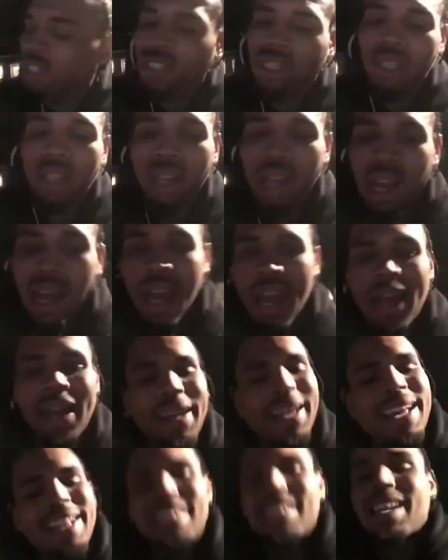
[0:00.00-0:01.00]
you heard
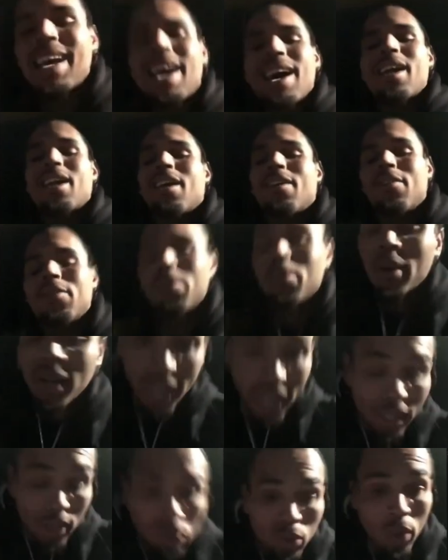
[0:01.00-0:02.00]
it. So yeah,
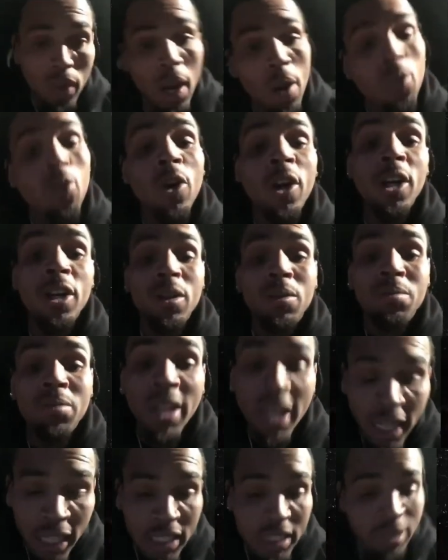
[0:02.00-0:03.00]
he's very
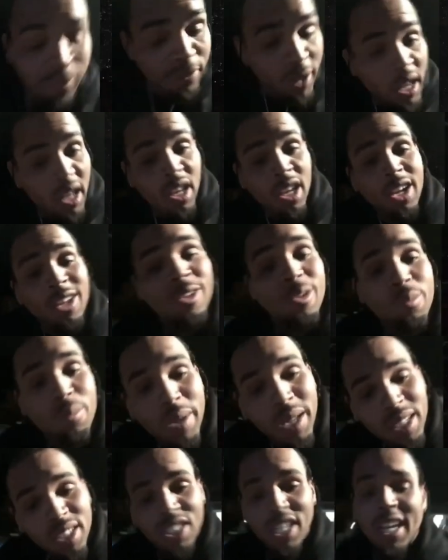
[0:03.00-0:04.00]
everyone know about
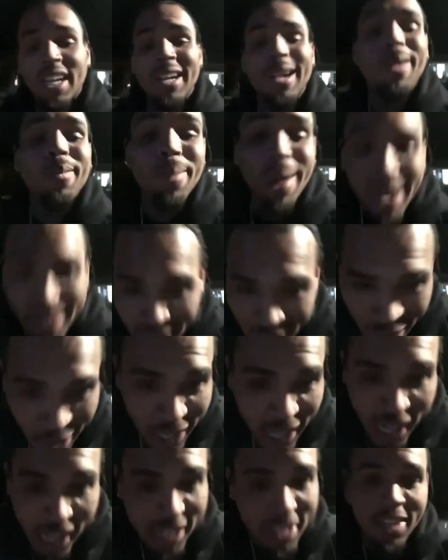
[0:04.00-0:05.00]
him and his
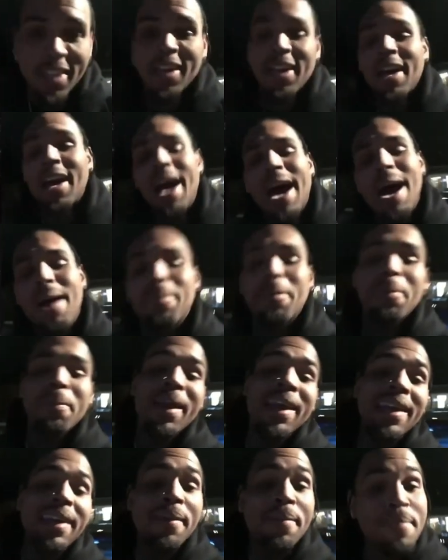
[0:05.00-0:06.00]
ways and his
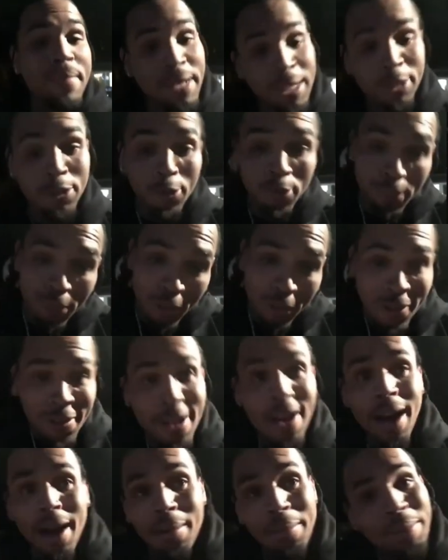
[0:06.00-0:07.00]
abusive ways.
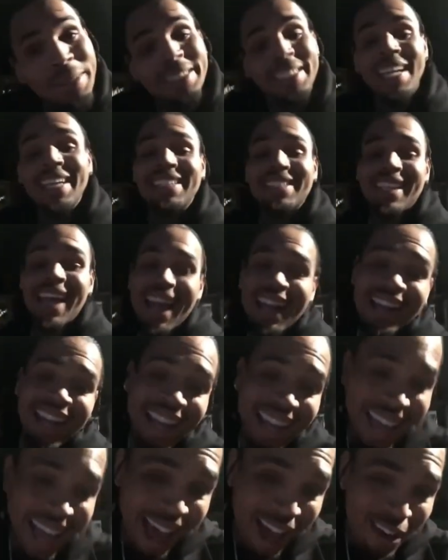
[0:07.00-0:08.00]
He's a
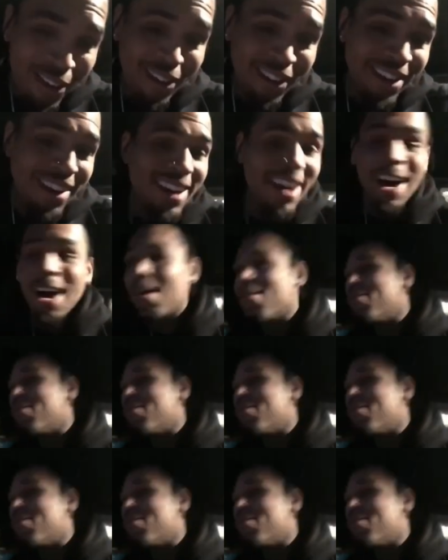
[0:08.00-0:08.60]
loser and